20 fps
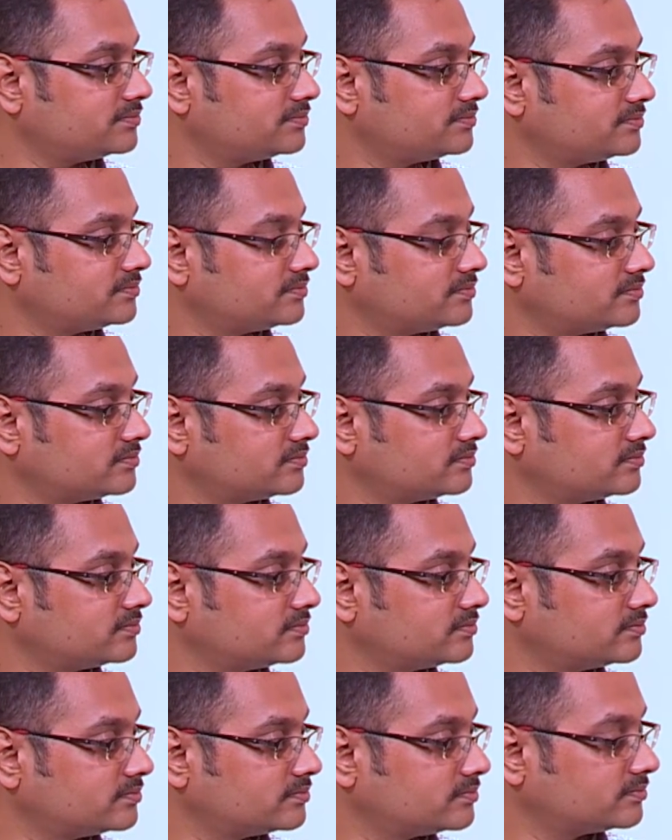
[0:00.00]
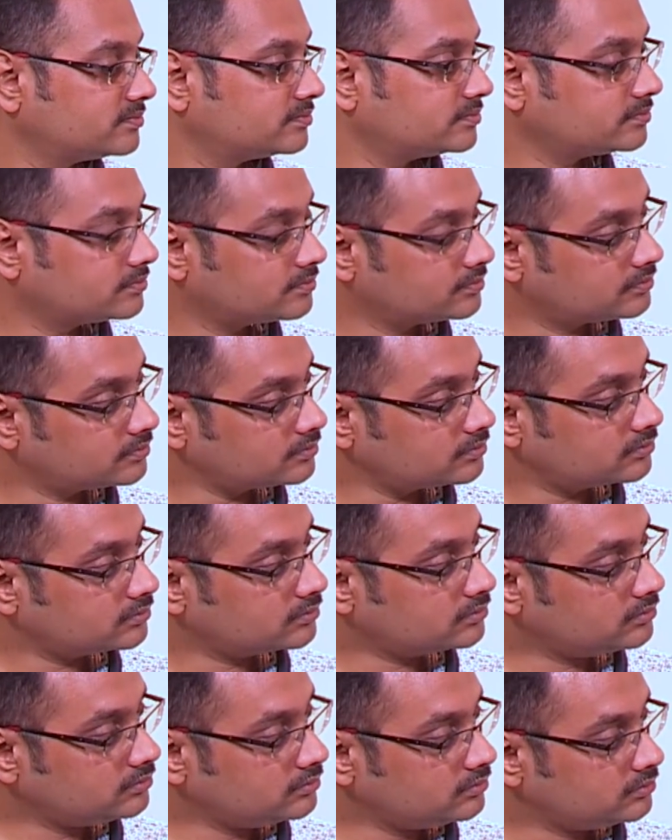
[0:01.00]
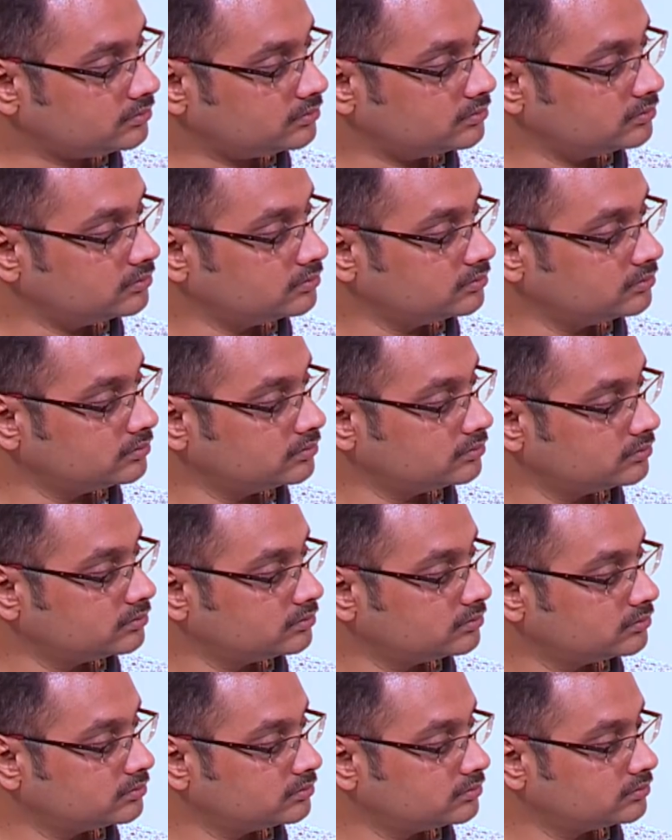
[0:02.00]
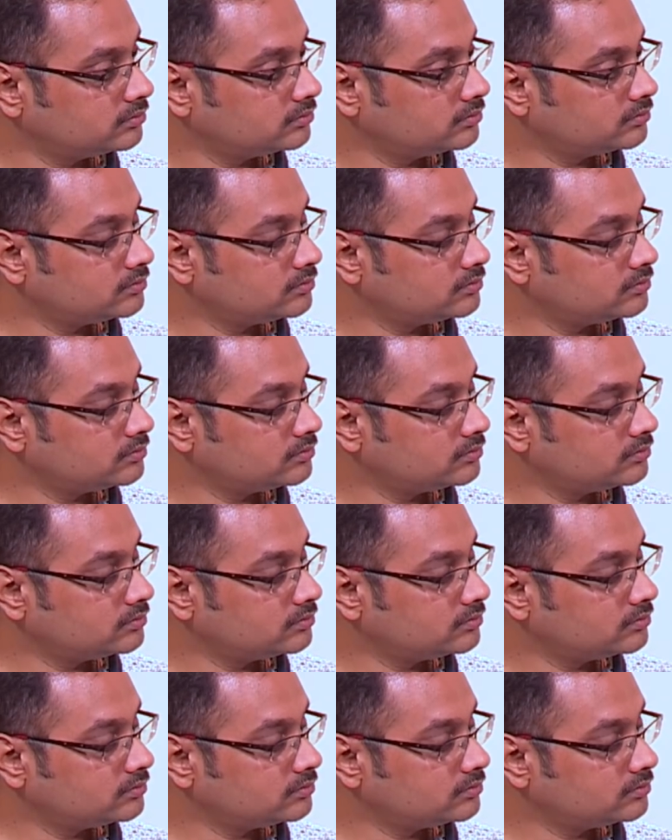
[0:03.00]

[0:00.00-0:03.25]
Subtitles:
This person isn't speaking.